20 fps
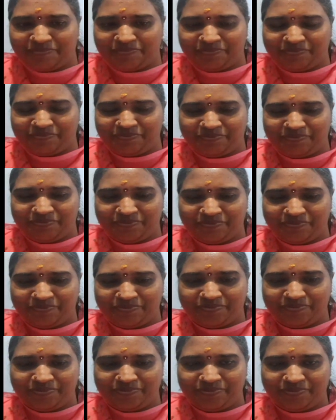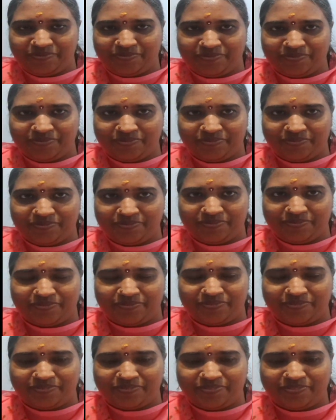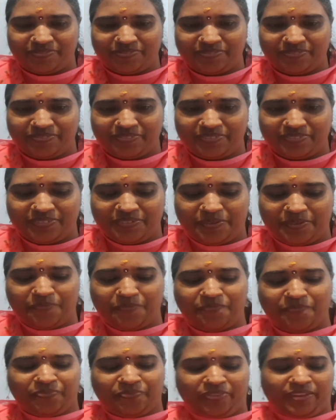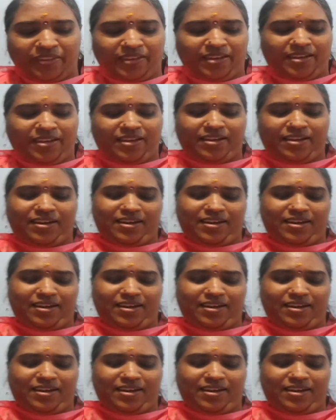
(no one is talking)